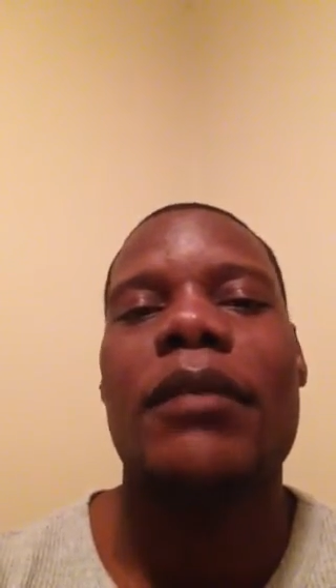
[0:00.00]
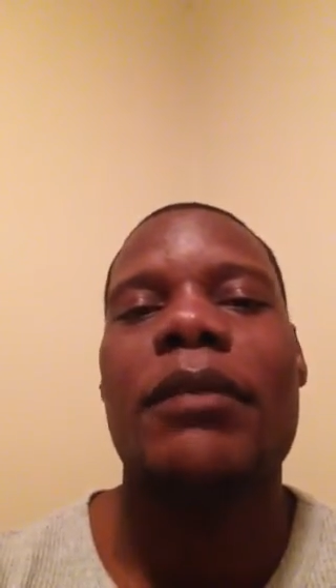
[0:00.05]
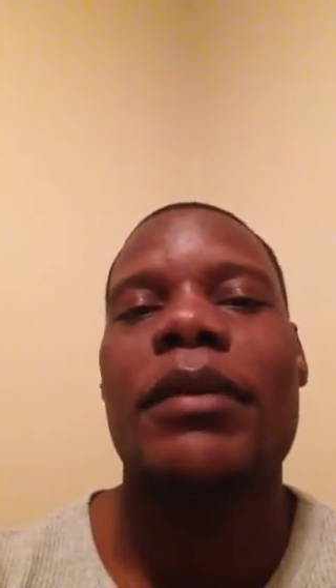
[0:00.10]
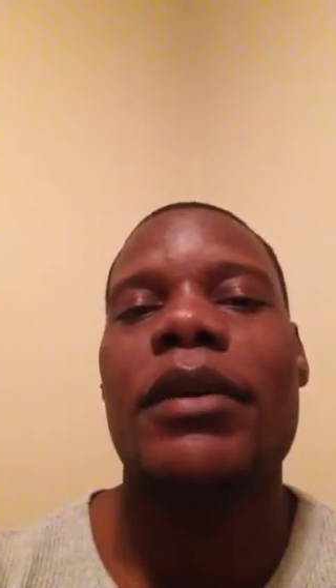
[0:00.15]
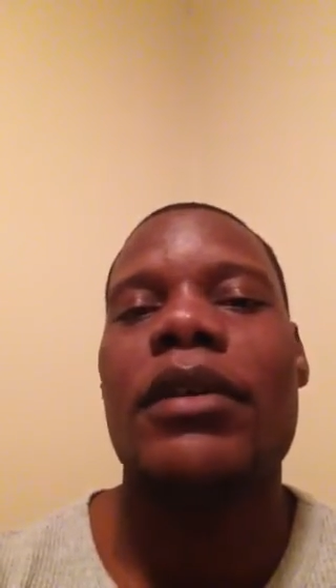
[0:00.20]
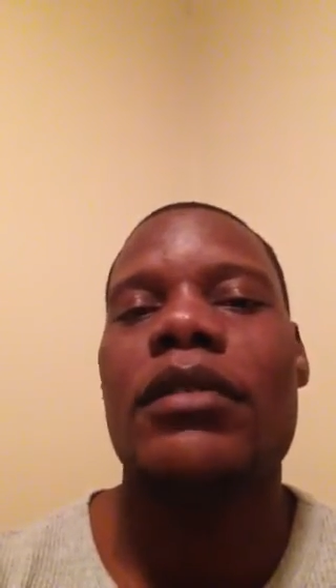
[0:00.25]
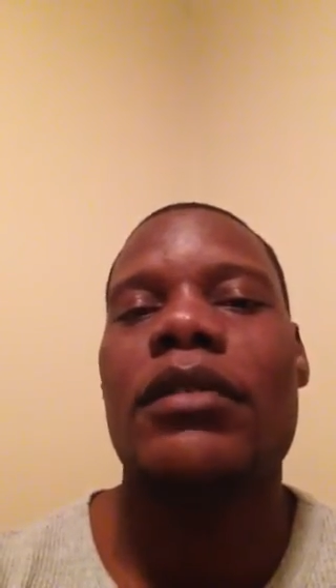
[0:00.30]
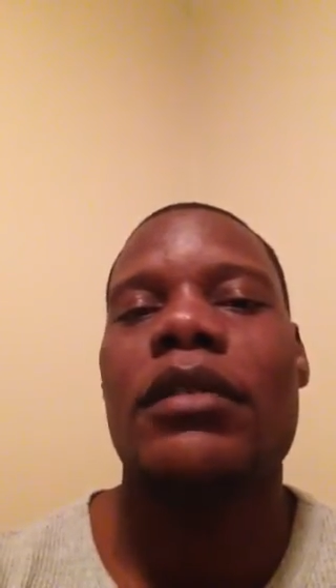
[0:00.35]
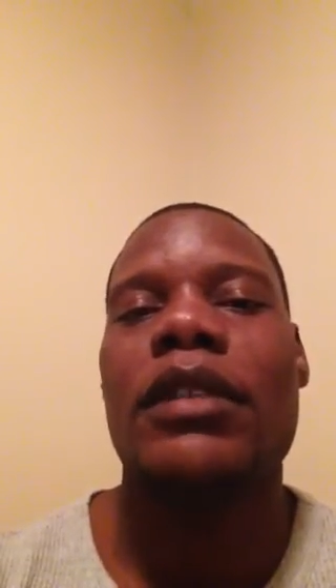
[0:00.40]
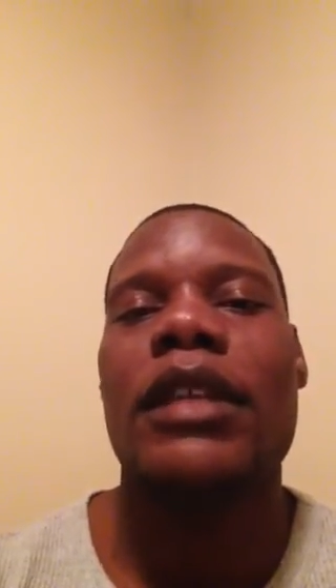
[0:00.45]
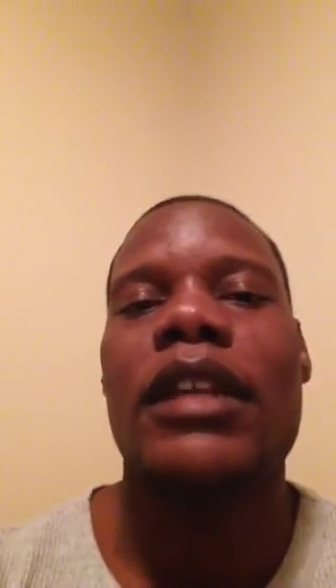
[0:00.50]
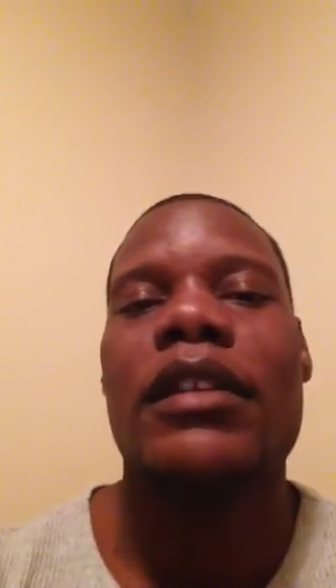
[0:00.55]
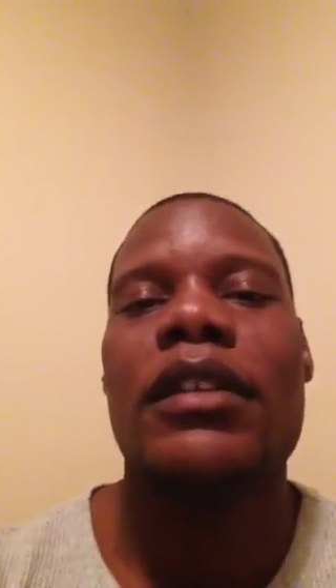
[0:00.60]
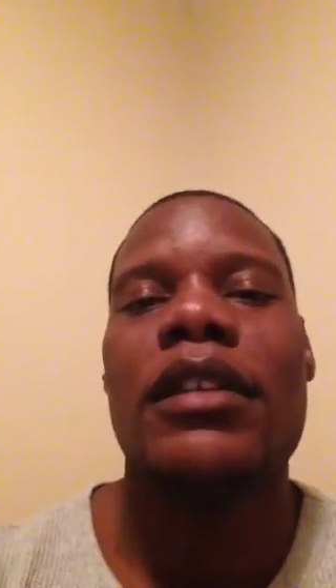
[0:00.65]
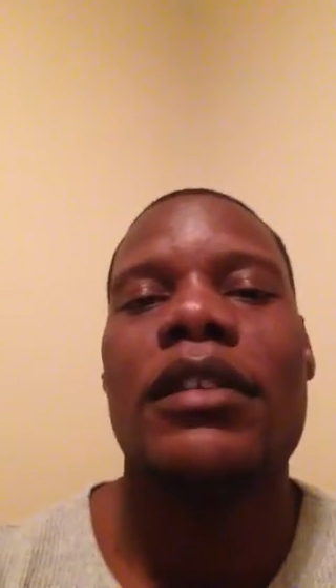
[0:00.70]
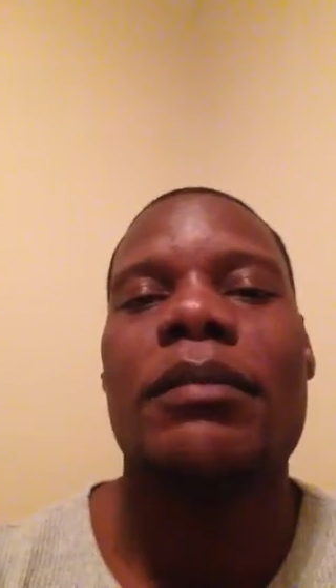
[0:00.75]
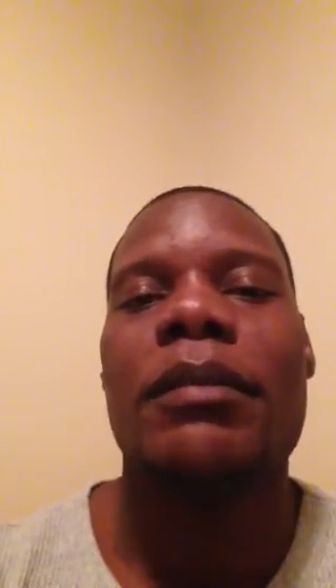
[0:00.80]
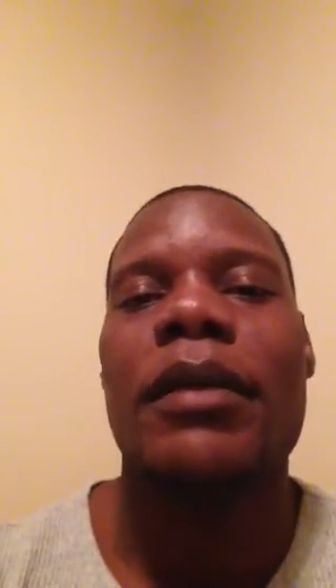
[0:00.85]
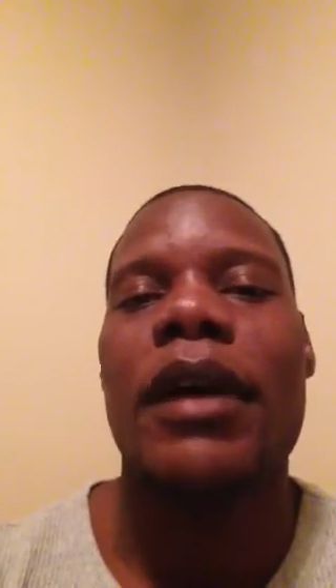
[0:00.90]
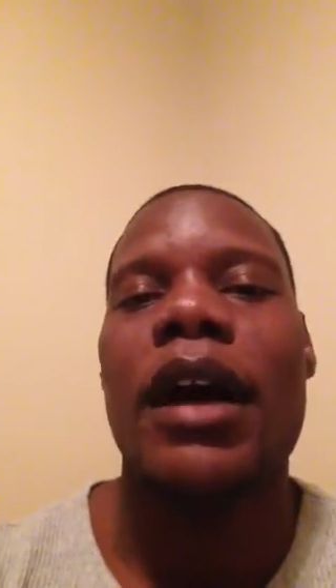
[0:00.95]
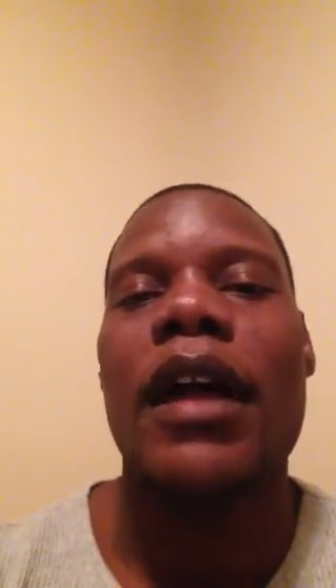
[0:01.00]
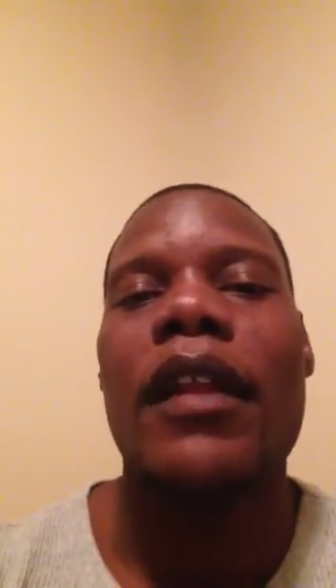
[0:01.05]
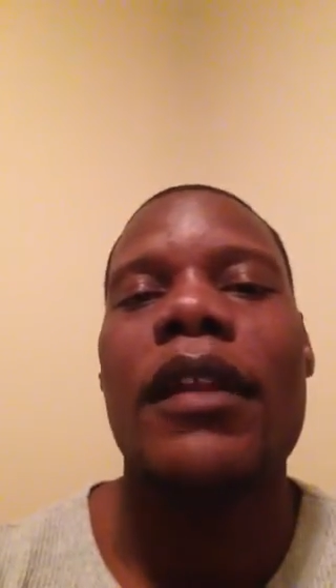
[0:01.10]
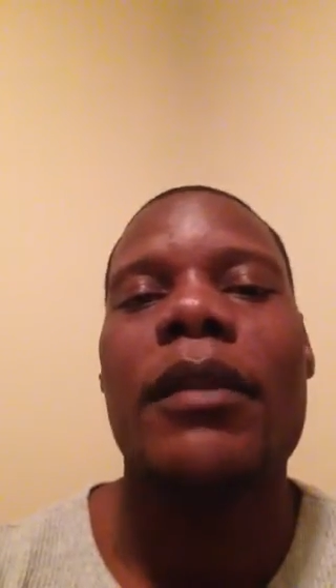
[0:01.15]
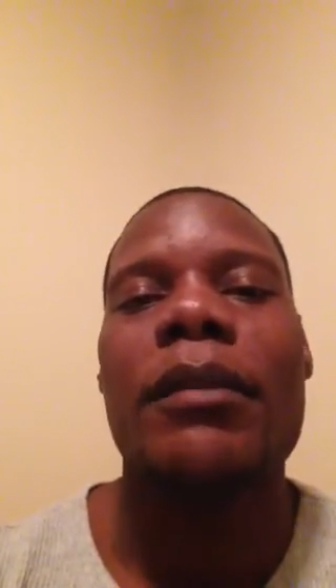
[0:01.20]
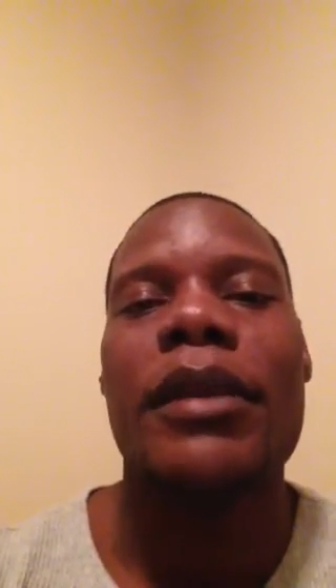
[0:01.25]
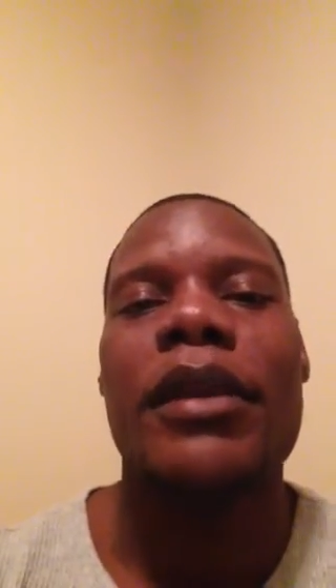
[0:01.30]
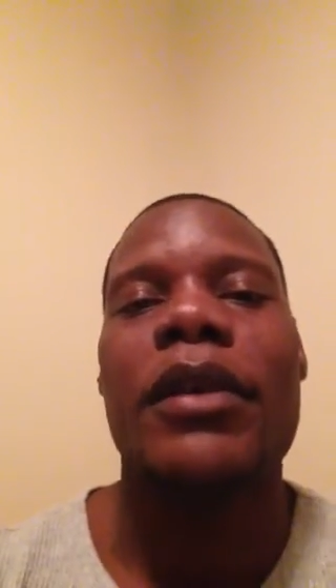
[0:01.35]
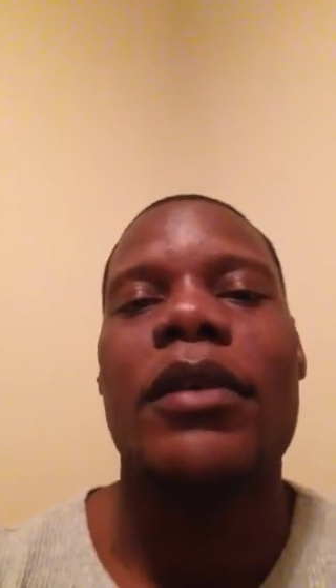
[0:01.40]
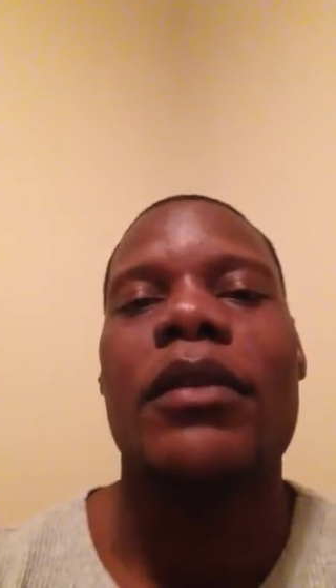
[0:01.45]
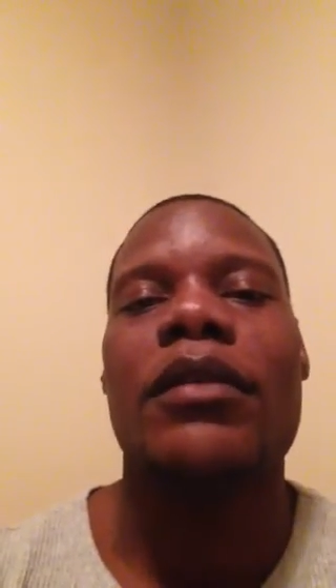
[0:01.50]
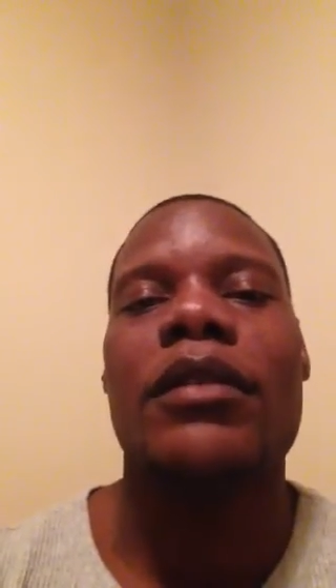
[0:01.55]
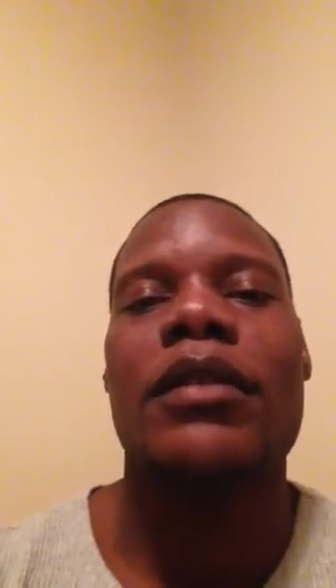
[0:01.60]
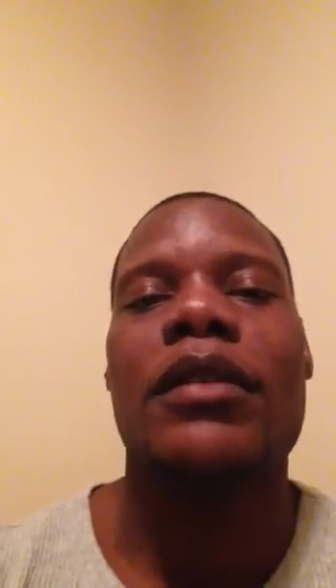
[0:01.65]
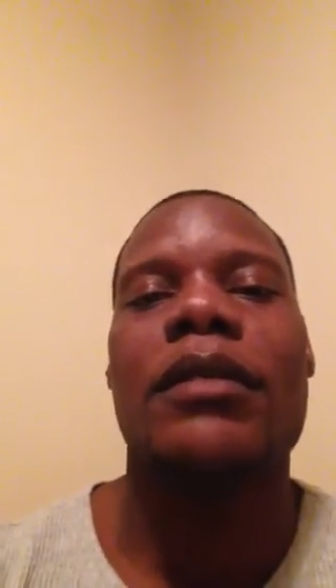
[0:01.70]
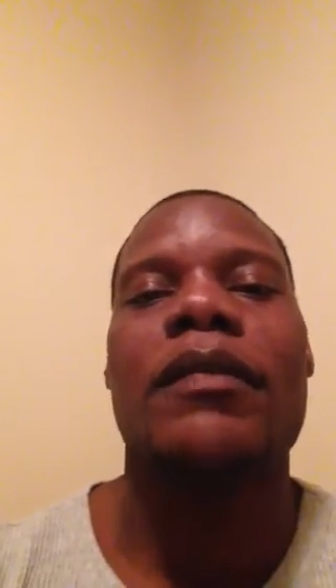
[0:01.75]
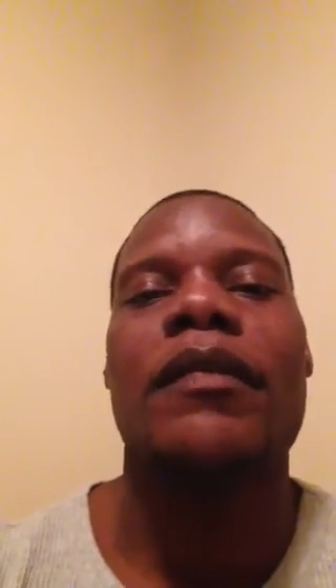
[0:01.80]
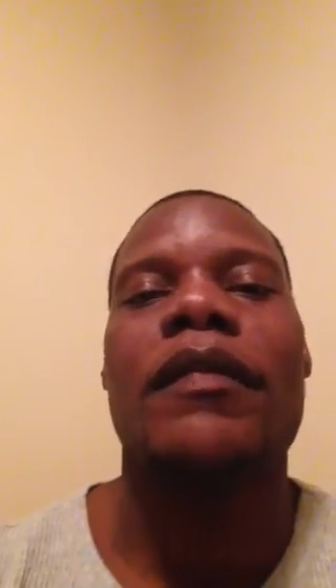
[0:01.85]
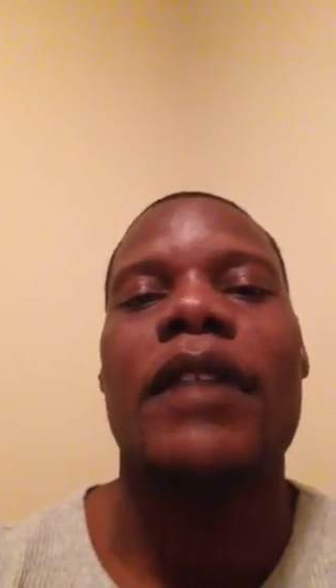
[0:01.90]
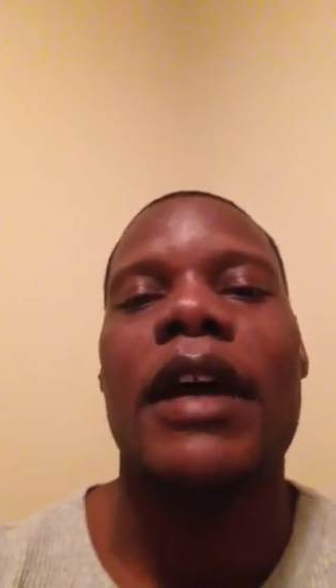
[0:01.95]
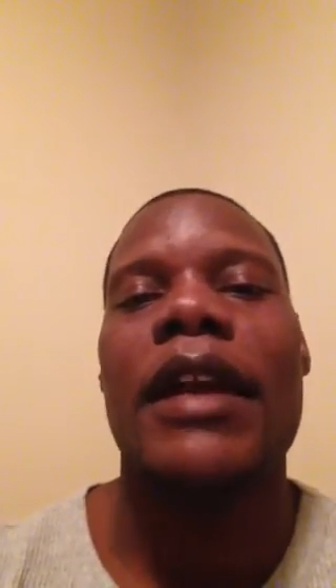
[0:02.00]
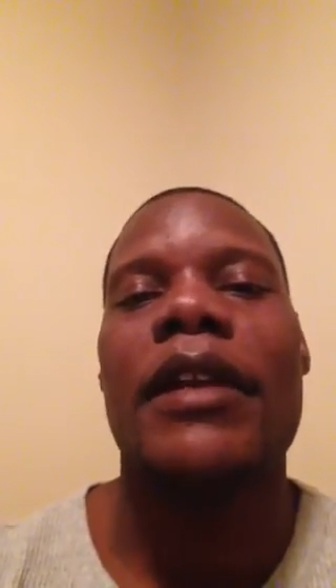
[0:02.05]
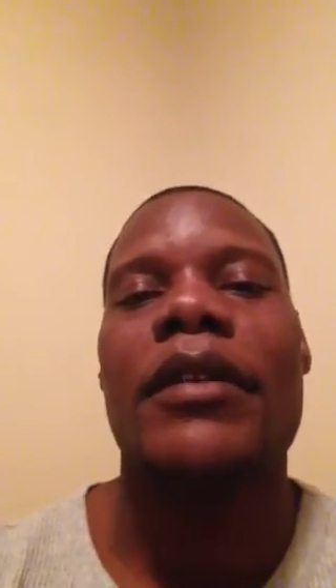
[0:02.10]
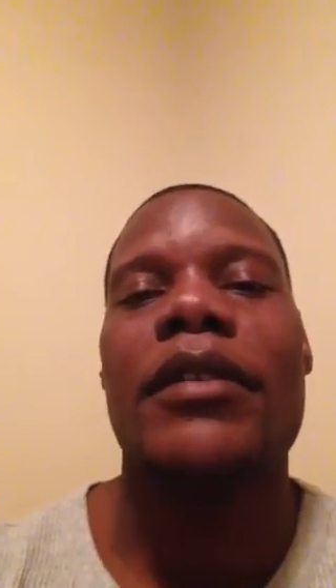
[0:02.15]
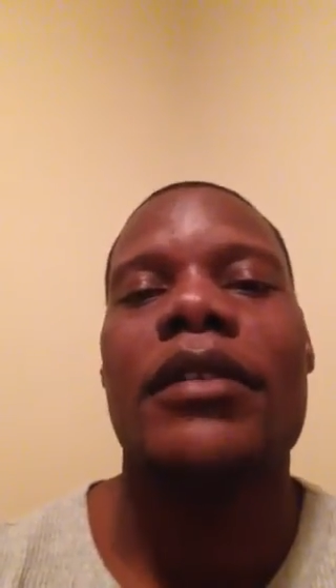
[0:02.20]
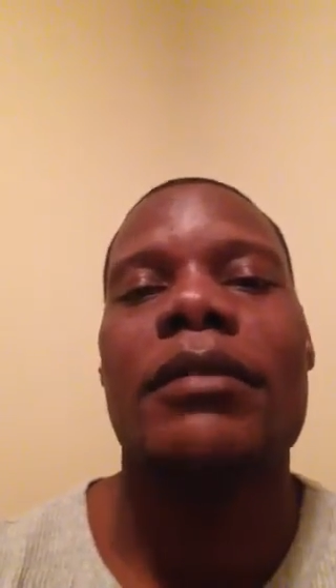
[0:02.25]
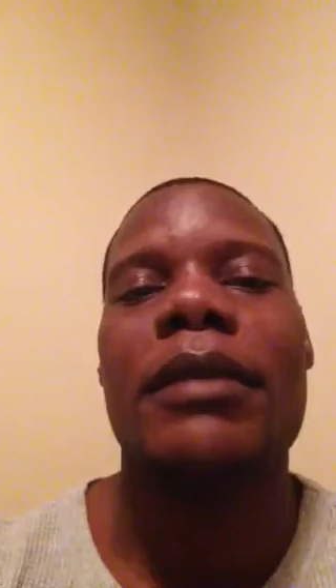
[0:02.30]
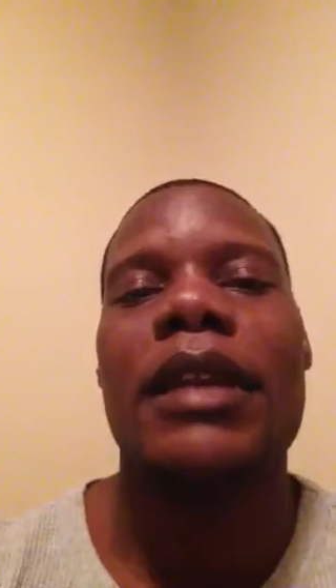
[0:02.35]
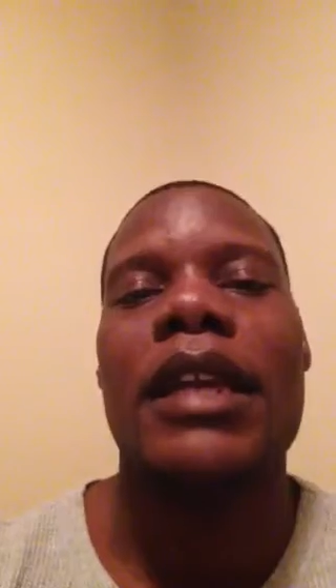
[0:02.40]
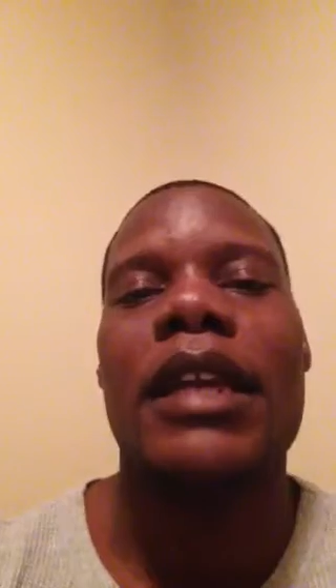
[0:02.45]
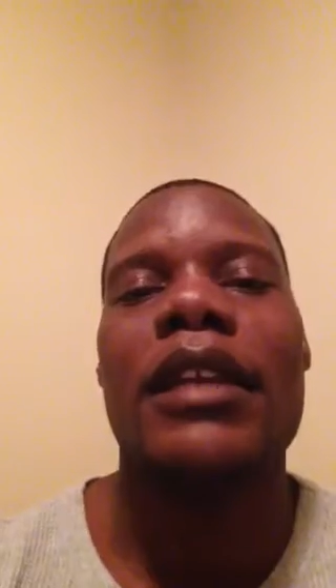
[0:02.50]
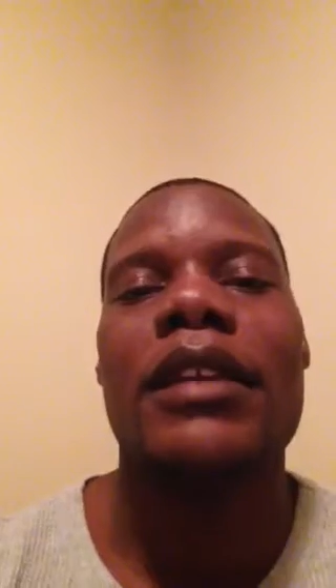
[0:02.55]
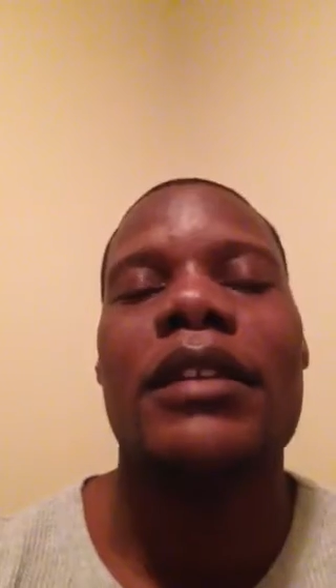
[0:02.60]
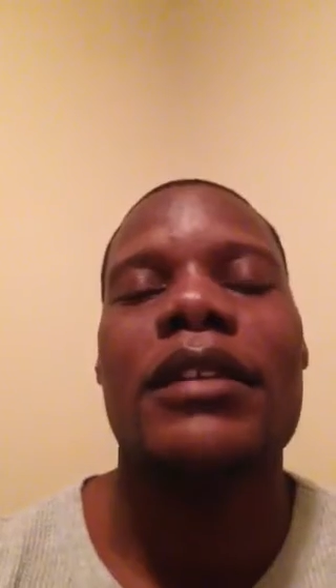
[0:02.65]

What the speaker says: Them pencil legs just bother me on some fighters, man.